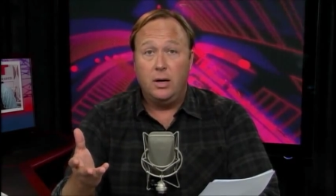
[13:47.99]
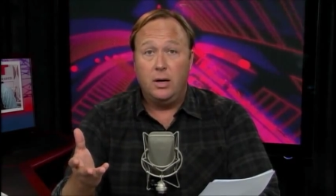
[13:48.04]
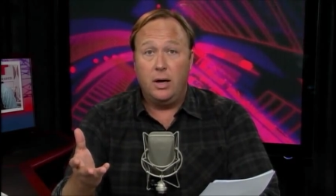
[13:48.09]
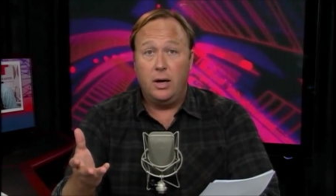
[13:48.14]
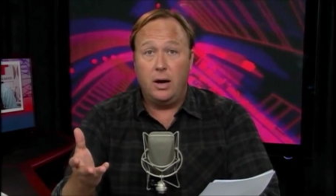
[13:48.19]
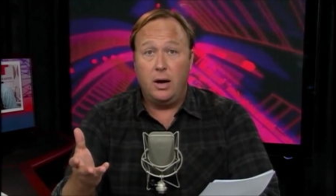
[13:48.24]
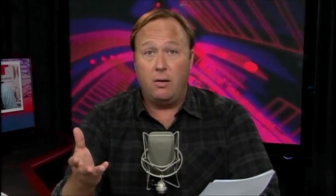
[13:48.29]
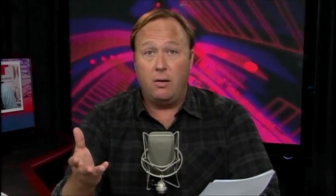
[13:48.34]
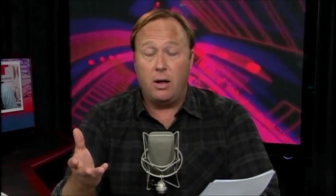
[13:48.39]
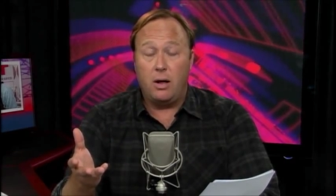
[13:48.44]

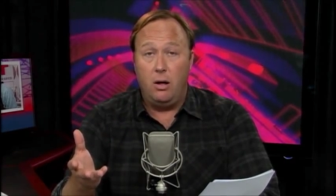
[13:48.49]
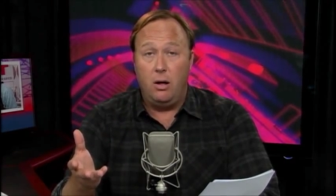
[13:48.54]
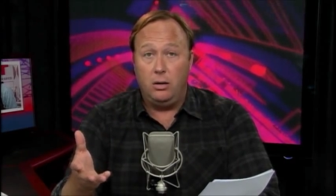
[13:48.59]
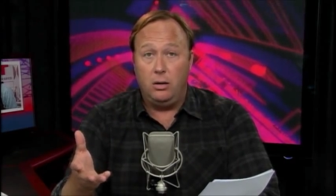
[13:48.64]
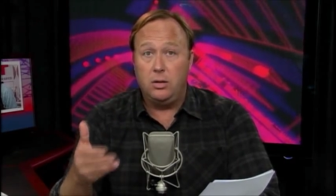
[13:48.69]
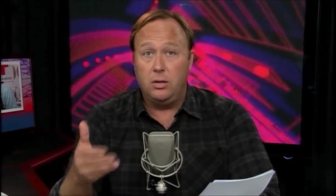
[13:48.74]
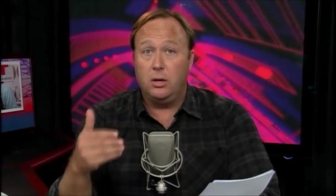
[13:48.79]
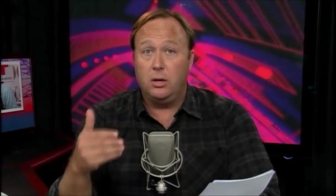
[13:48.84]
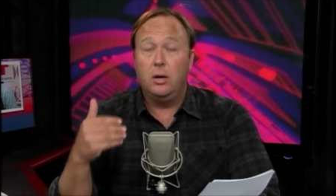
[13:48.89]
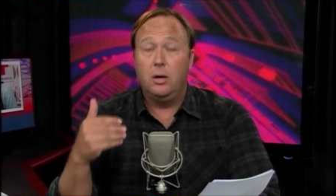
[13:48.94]
Eric
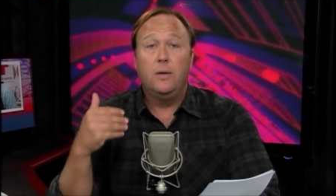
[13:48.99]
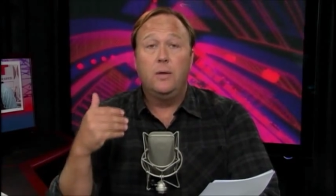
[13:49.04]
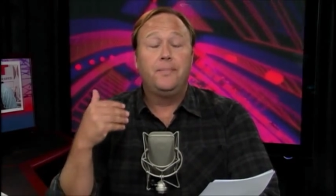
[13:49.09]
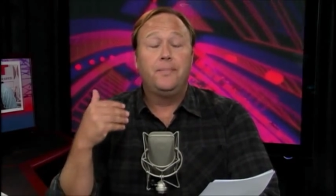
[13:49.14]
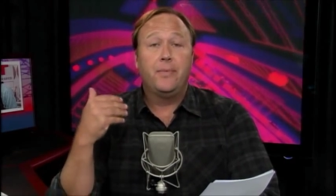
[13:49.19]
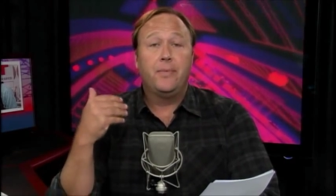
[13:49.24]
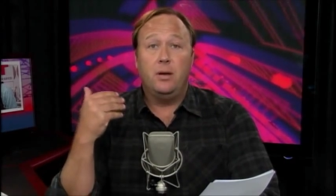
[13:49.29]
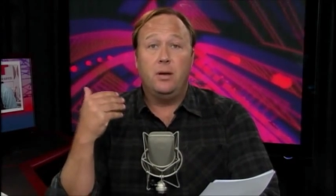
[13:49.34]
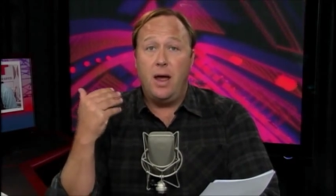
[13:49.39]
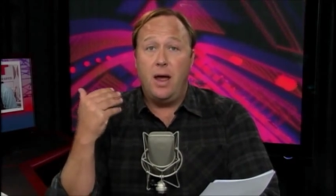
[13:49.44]
Holder.
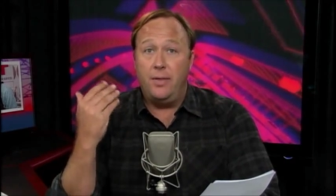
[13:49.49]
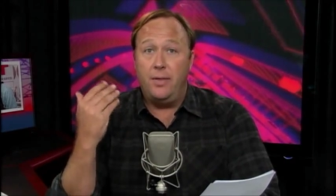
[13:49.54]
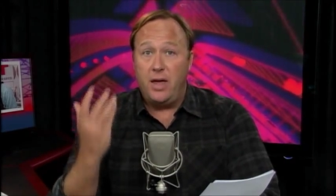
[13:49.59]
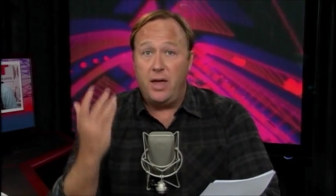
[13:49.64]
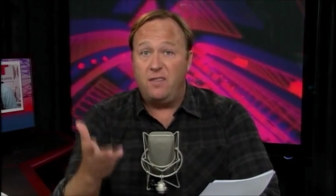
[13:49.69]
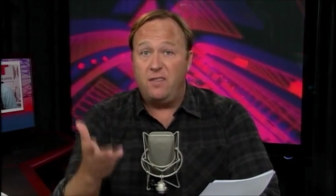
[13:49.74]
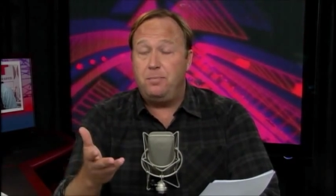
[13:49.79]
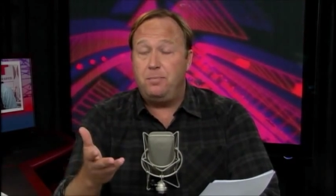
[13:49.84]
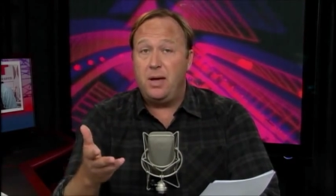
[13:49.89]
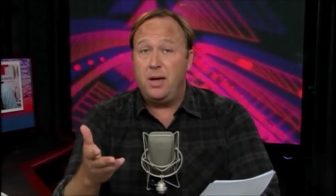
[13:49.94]
Now the
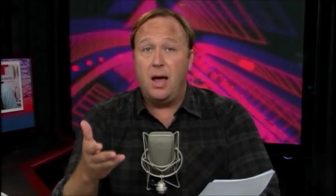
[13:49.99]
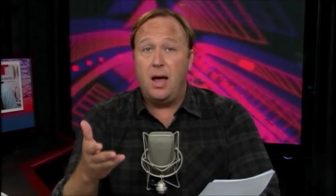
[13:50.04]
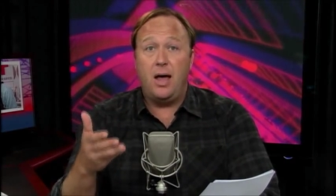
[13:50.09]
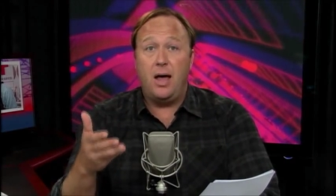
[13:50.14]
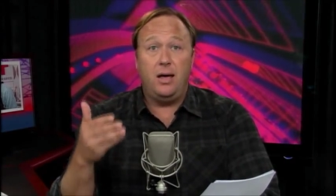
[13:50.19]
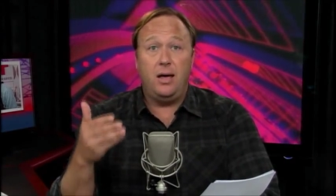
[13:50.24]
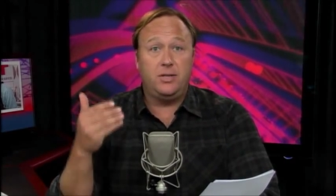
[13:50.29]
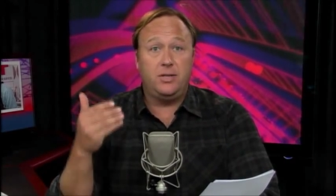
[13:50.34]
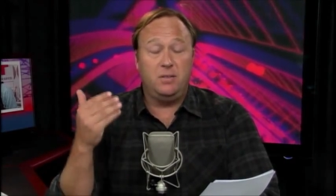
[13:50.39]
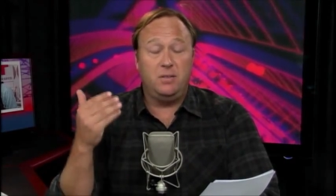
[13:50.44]

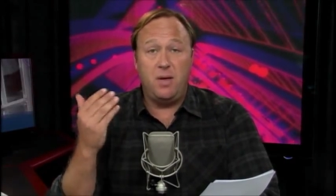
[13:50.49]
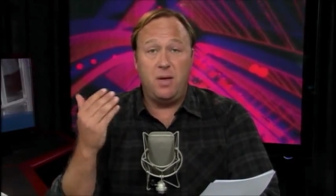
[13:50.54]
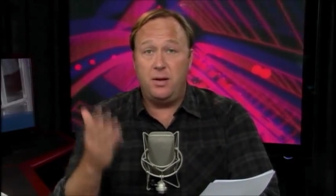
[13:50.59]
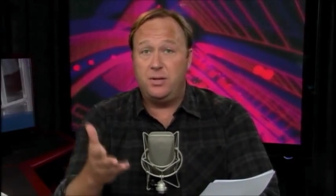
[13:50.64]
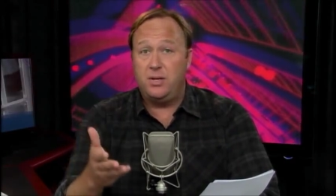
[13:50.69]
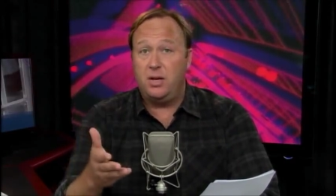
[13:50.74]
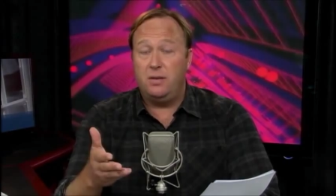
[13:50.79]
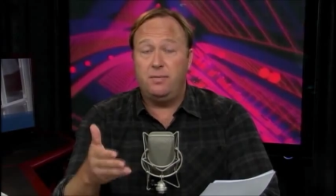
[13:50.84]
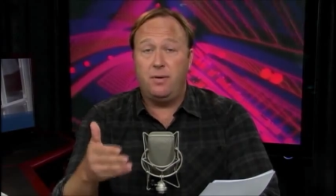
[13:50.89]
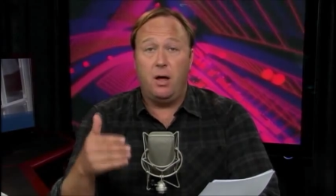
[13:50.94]
FBI, it's
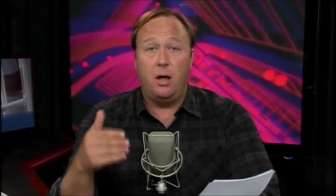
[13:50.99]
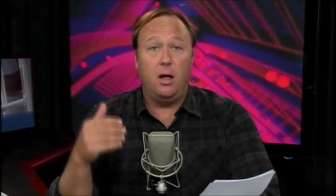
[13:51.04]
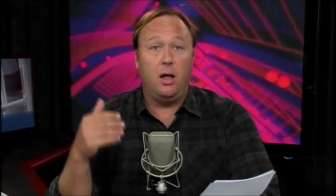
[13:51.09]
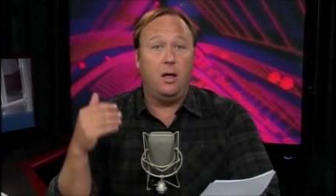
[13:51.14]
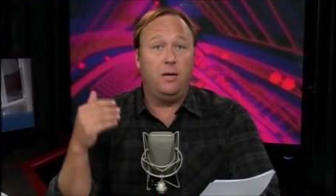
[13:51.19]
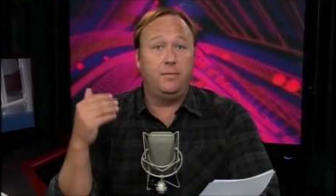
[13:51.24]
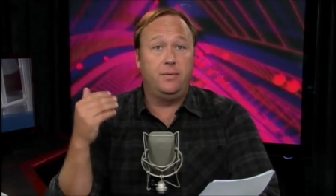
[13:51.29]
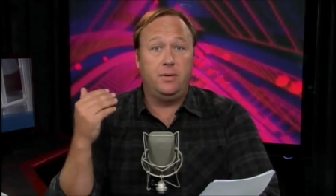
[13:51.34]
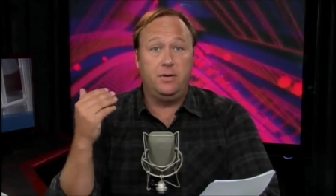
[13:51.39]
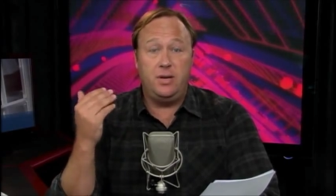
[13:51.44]
admitted, is
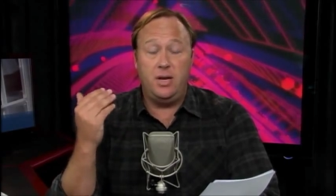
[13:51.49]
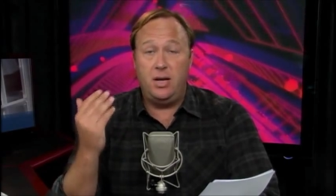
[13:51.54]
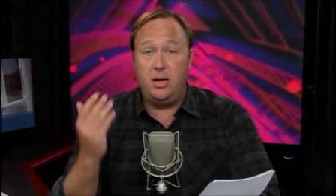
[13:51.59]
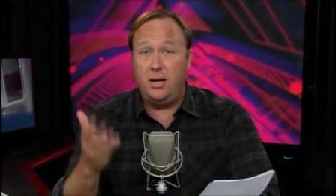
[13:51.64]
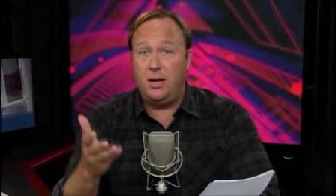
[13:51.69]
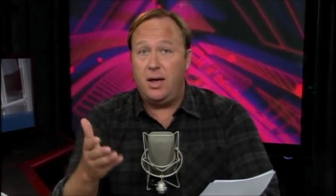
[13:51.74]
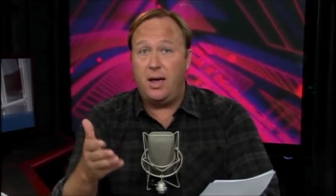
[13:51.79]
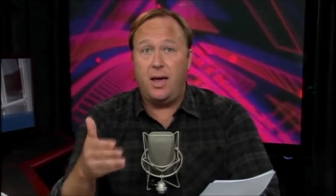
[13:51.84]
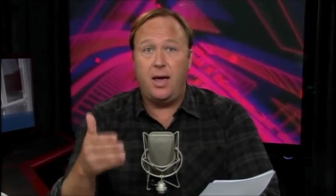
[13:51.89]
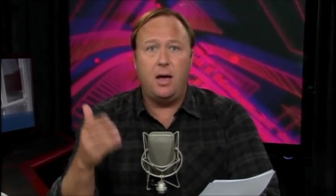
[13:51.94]
involved.
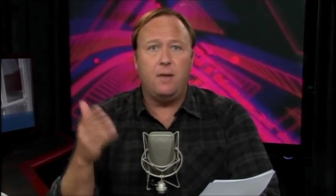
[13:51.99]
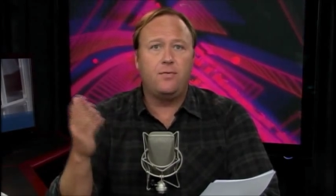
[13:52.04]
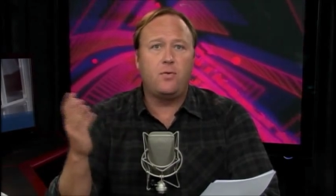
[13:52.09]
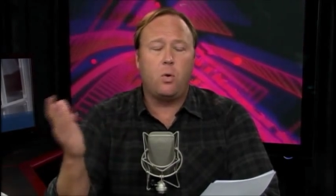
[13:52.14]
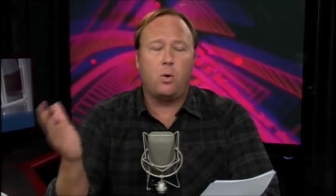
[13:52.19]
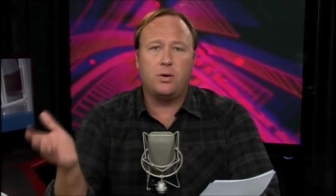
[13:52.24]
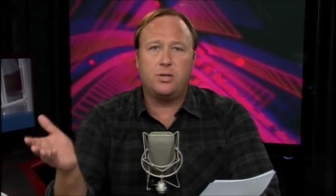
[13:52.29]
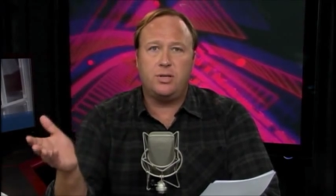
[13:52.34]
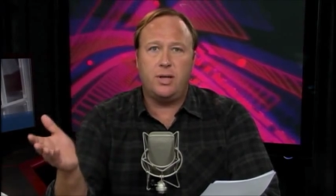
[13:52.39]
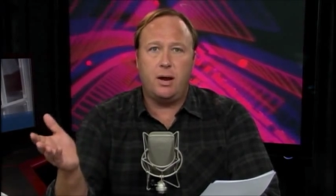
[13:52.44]
DEA, of
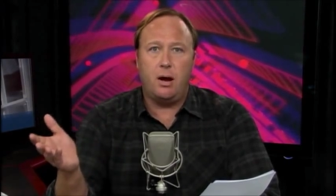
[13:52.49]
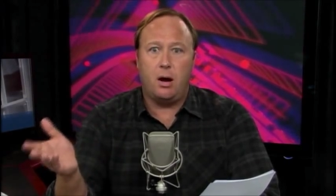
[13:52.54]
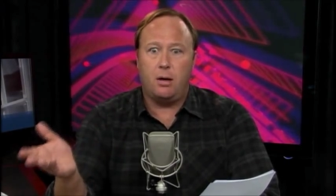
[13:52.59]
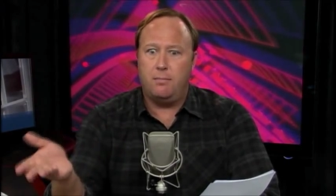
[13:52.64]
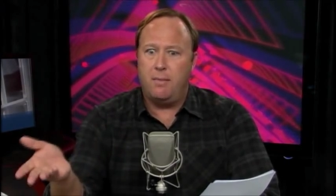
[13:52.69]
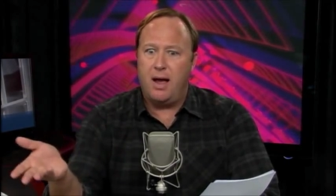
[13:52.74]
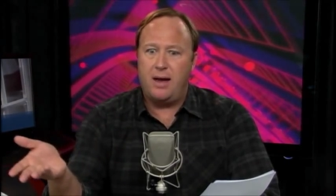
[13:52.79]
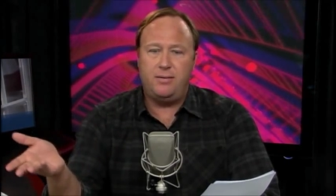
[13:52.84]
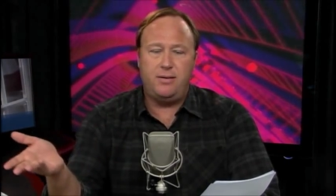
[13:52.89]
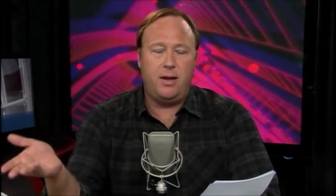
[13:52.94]
course they are.
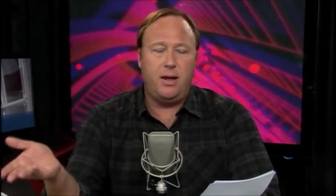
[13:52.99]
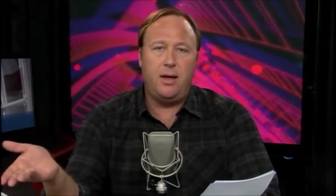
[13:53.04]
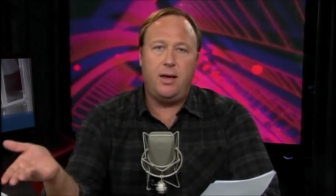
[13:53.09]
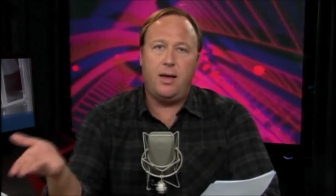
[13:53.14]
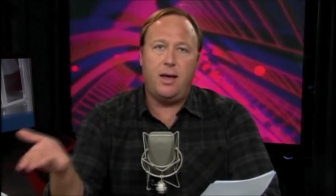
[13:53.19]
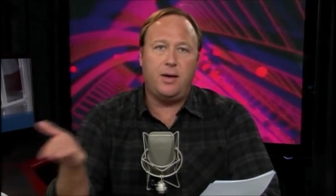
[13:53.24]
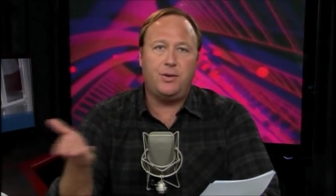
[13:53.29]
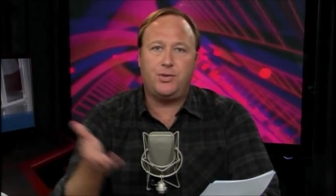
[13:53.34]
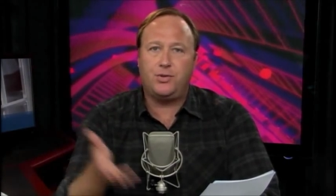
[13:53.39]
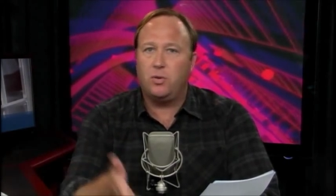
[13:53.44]
My
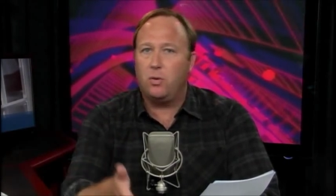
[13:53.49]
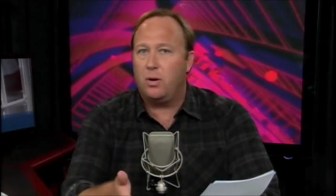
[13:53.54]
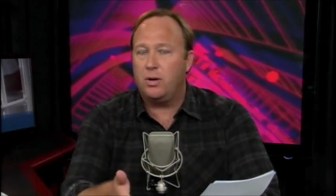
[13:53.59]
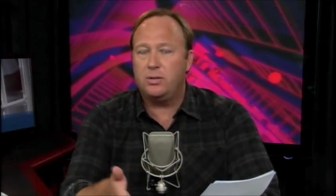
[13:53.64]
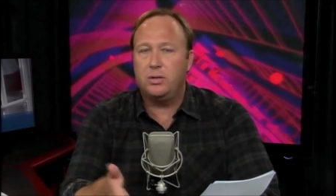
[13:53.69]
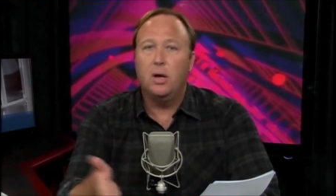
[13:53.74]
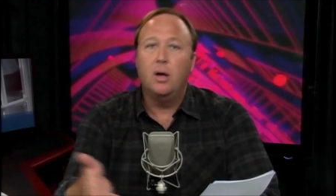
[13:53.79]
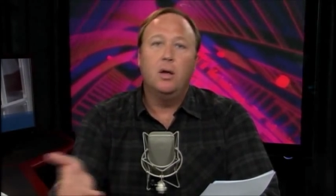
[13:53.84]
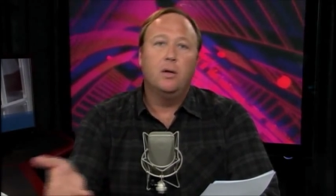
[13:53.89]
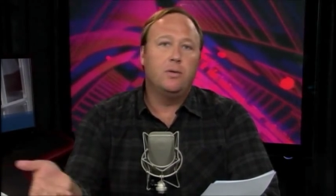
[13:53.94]
DEA
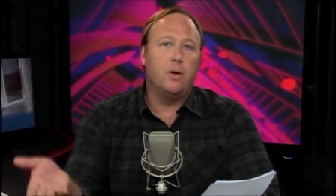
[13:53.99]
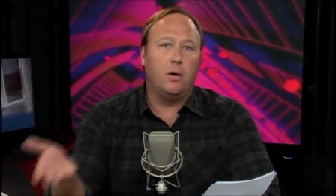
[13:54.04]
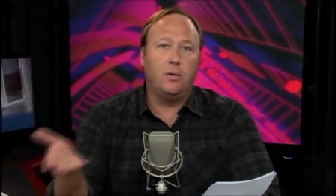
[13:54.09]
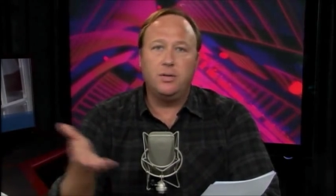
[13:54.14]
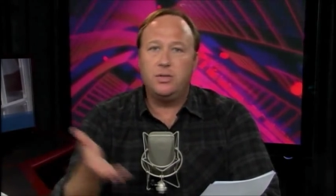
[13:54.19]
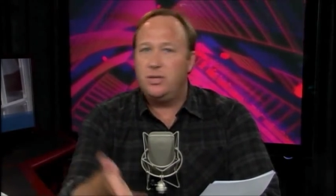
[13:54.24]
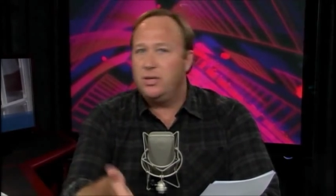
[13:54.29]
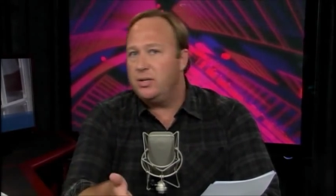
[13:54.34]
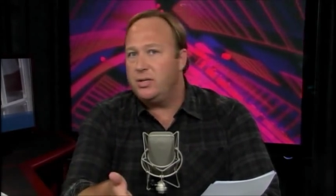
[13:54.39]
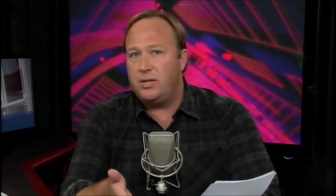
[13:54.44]
source
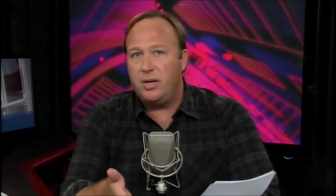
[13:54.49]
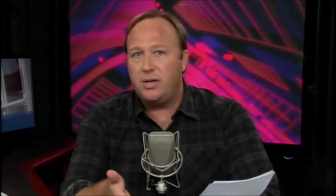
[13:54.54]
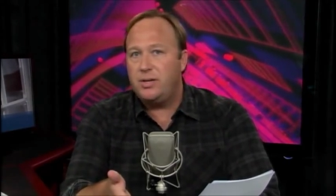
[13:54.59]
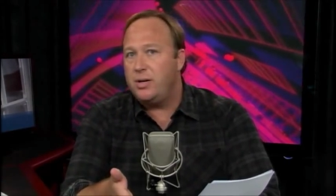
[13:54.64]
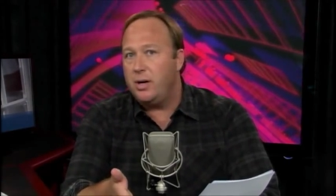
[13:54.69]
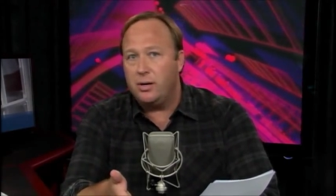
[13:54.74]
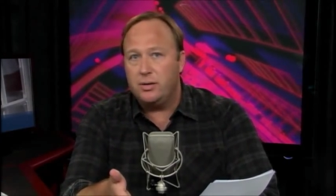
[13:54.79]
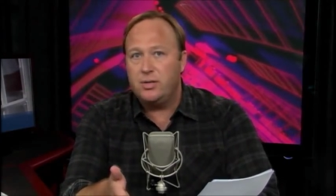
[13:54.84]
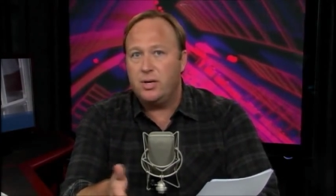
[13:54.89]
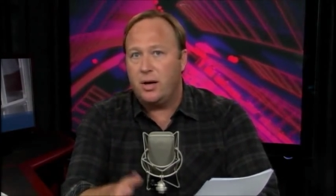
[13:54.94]
told us this
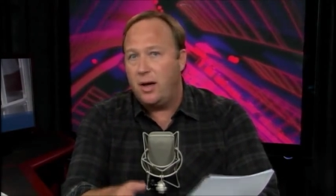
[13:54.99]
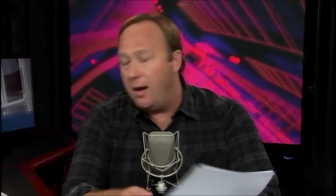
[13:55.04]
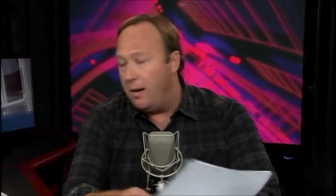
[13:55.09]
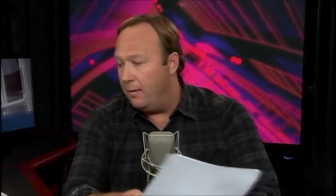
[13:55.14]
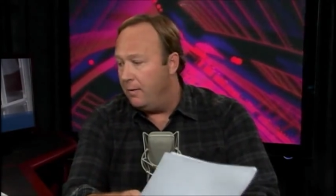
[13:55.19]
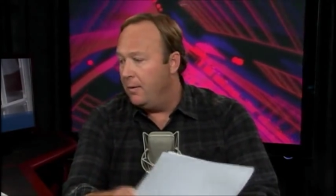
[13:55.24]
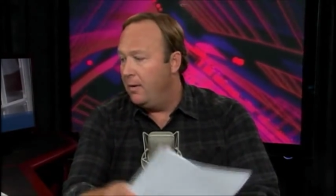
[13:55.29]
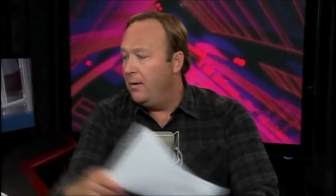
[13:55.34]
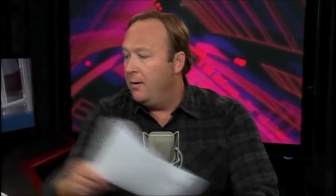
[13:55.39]
6 years ago.